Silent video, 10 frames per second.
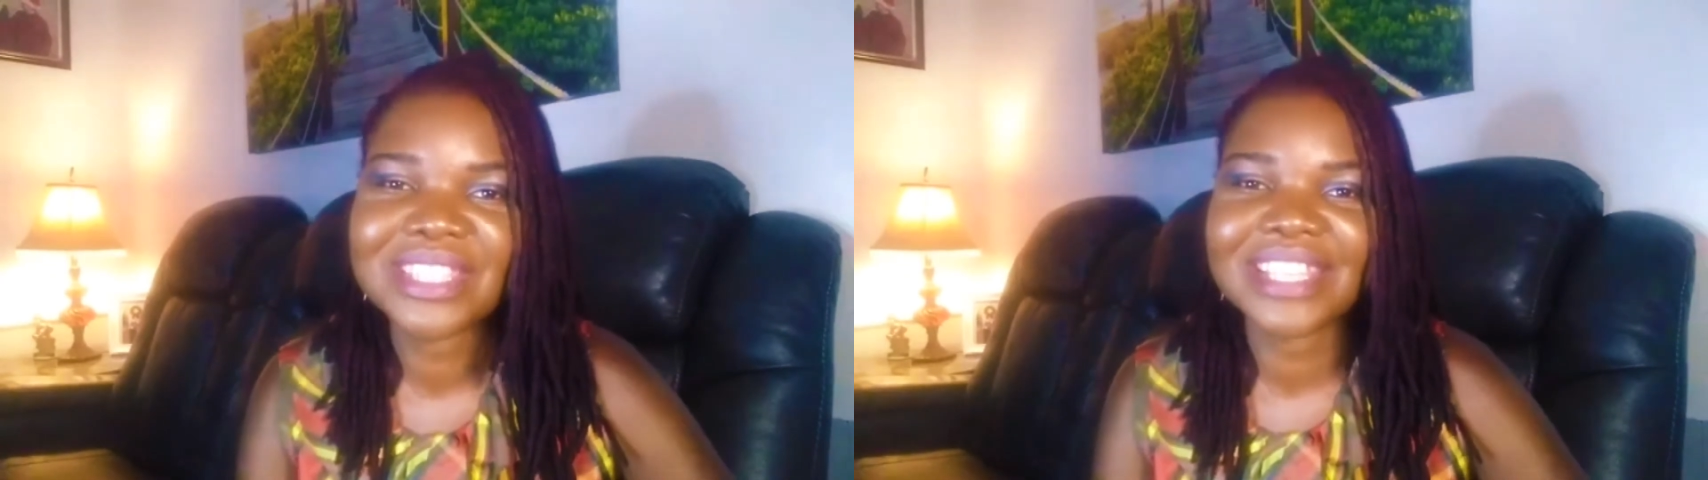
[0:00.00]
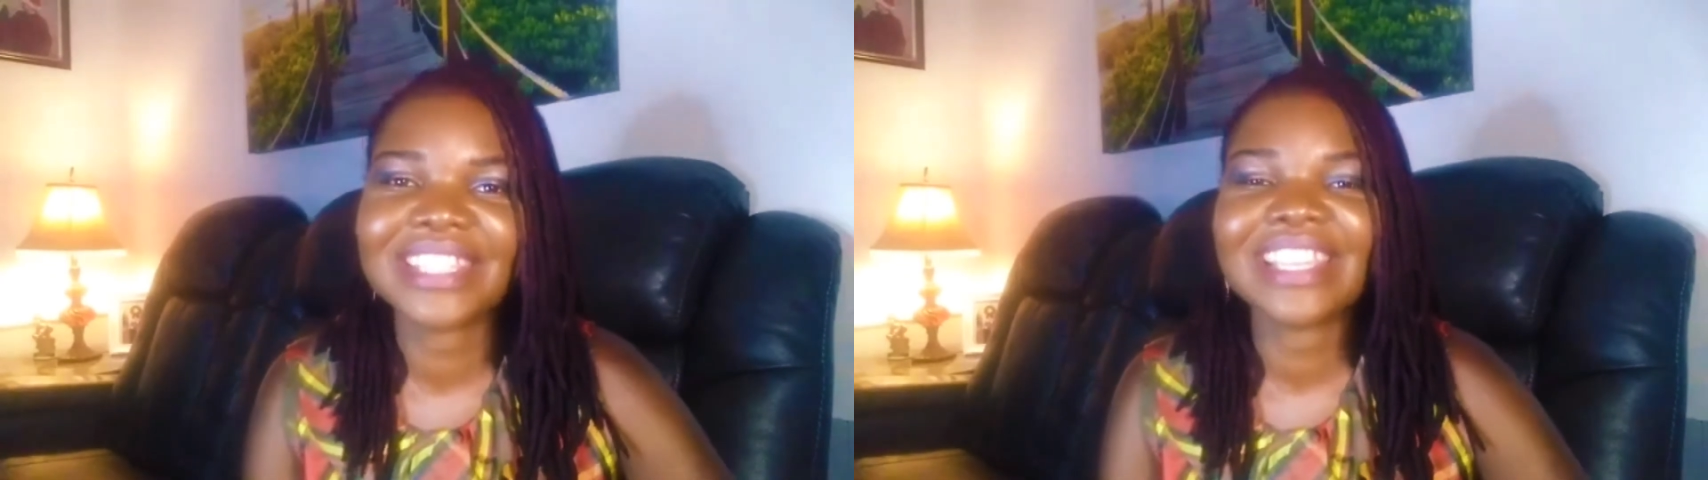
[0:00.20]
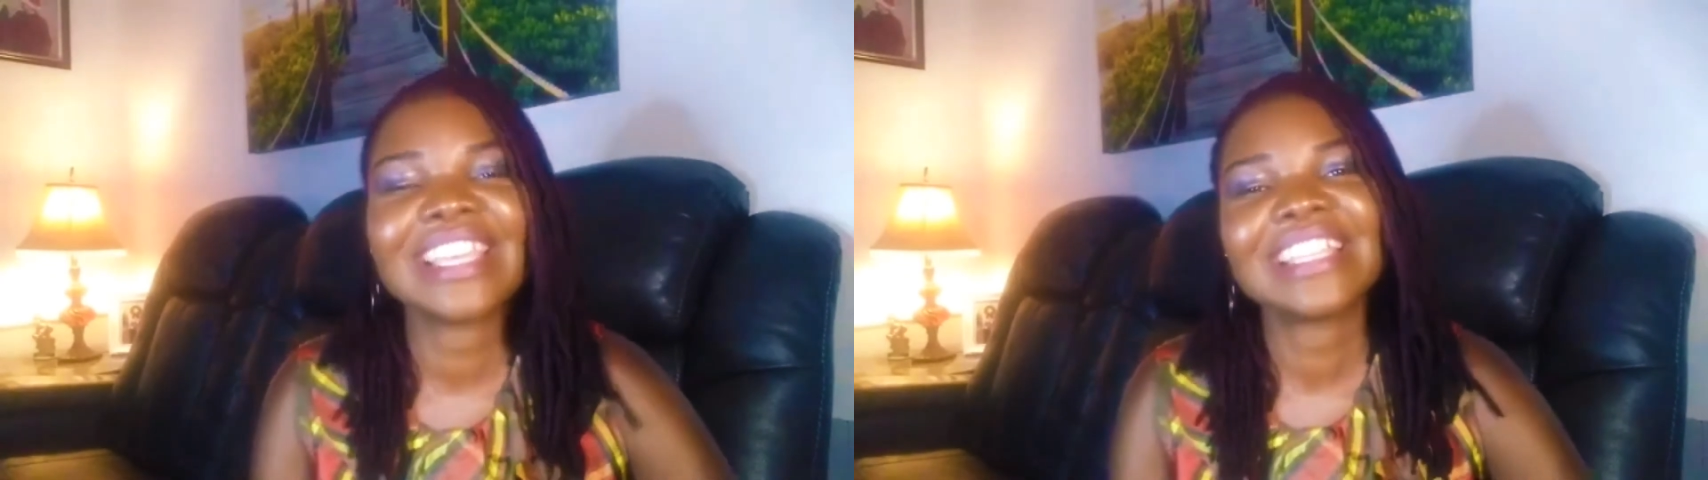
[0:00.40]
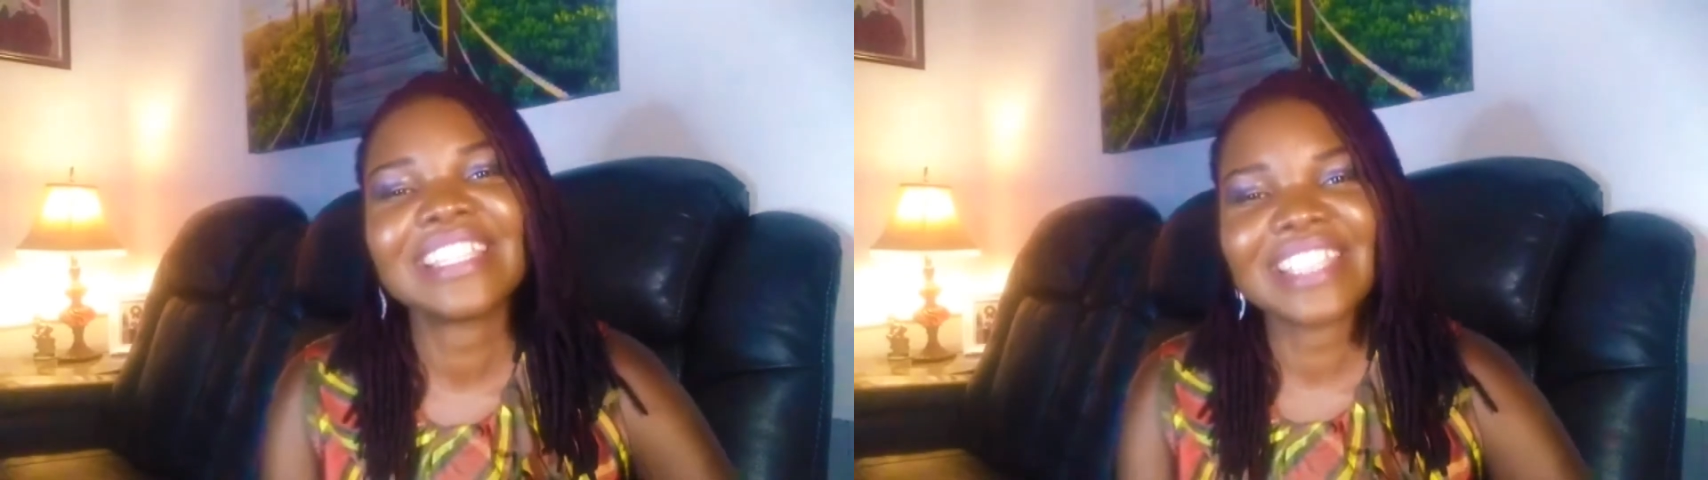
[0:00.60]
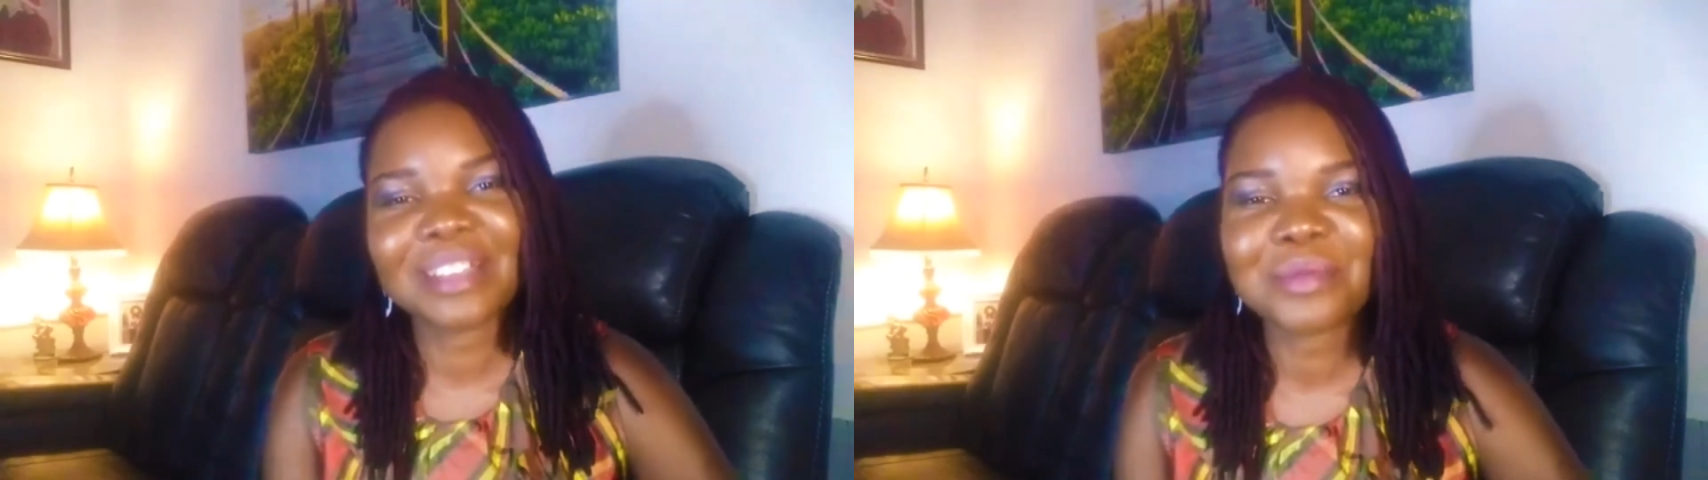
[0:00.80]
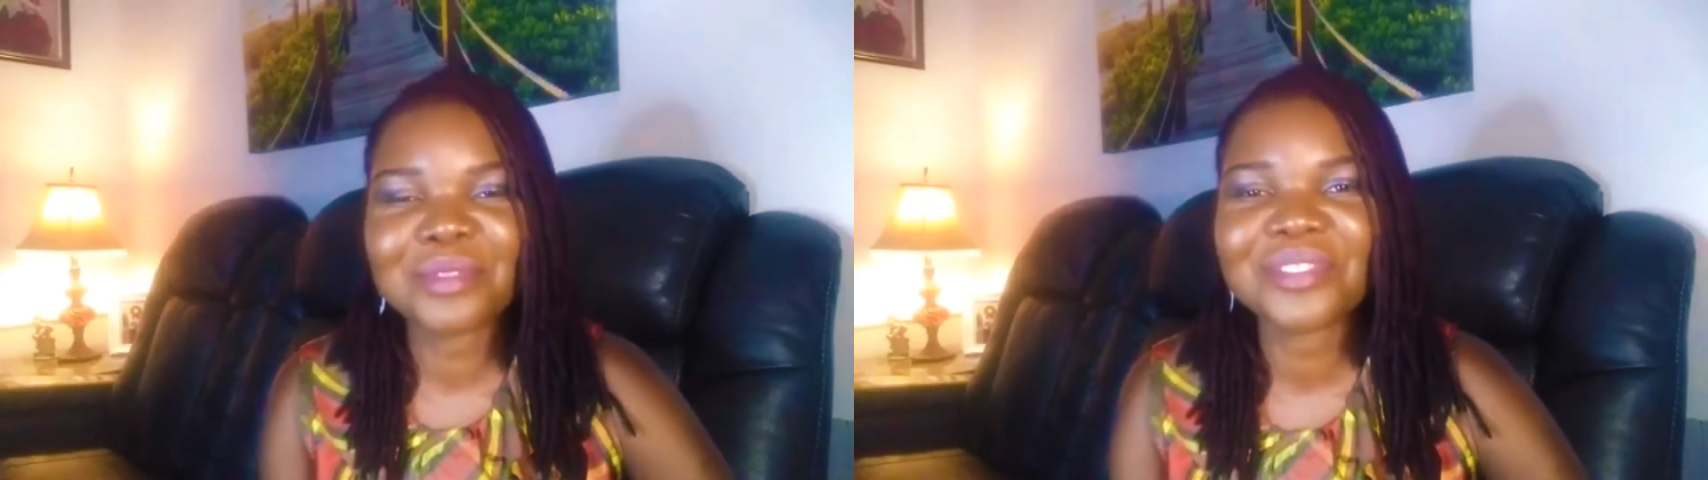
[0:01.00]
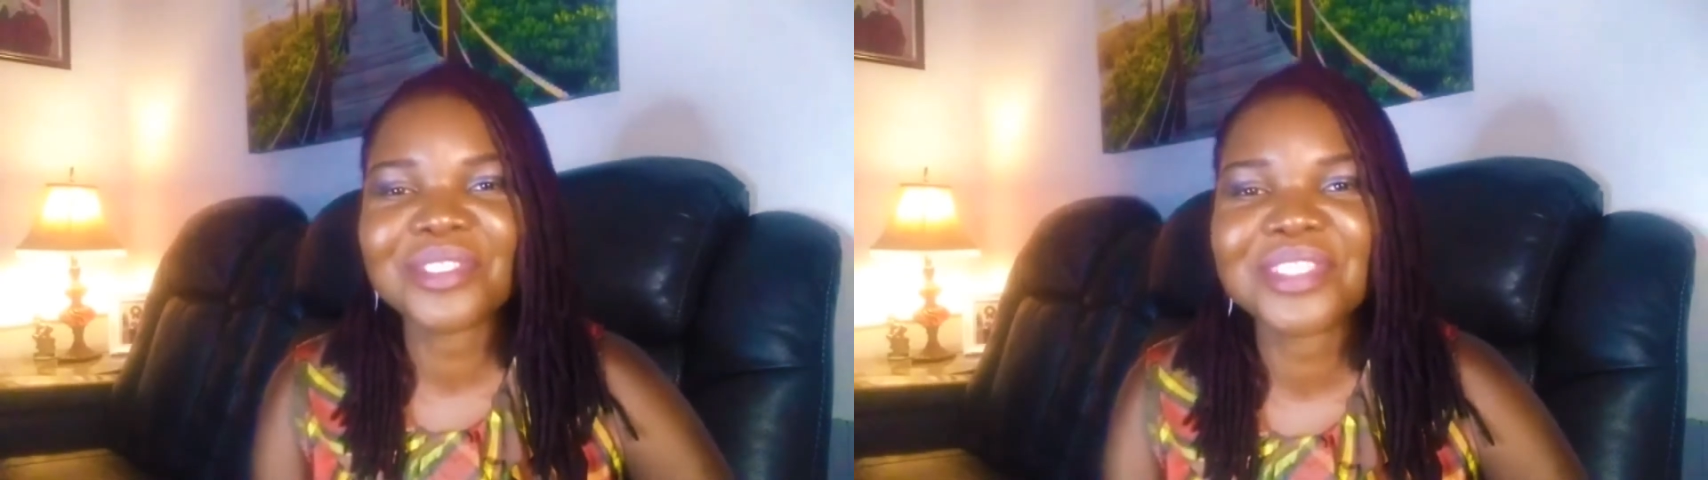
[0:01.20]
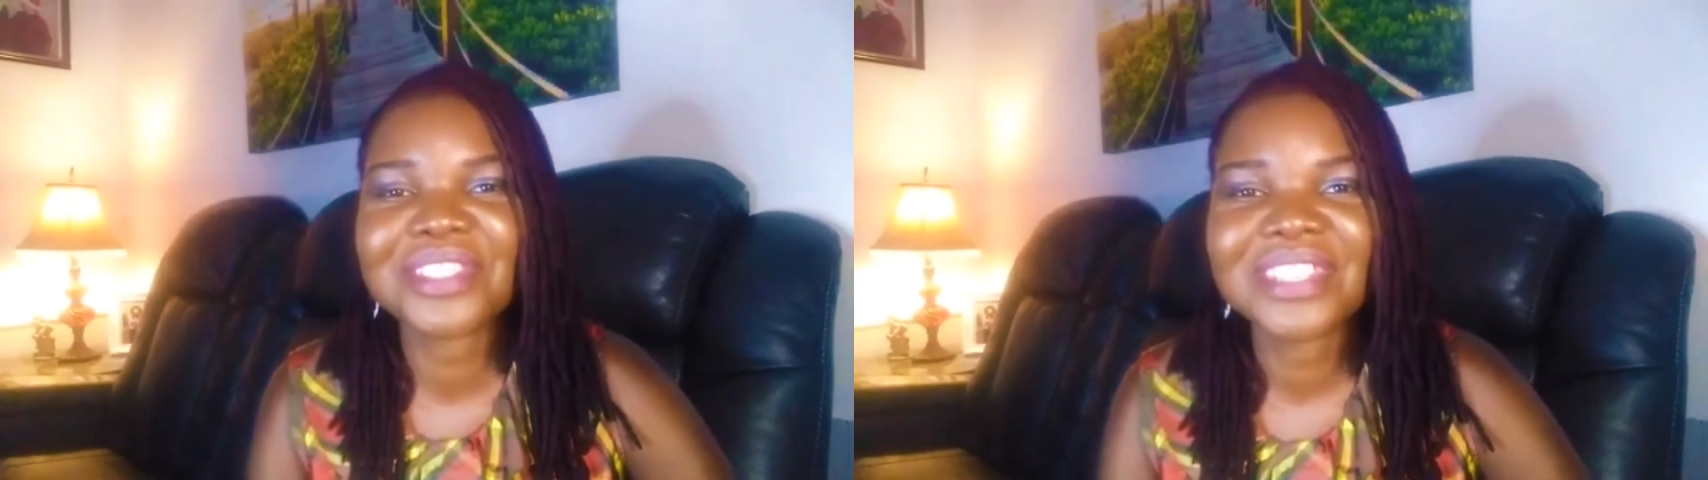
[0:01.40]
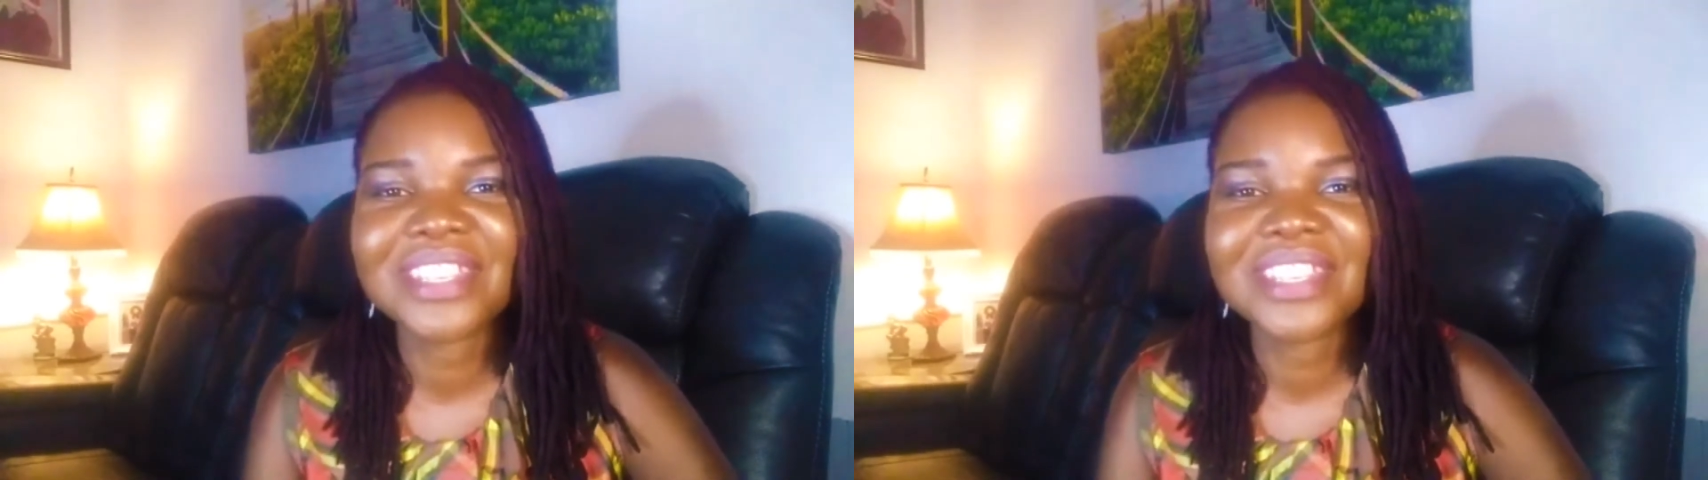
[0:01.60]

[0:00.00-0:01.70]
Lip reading: and then I ended up, of course,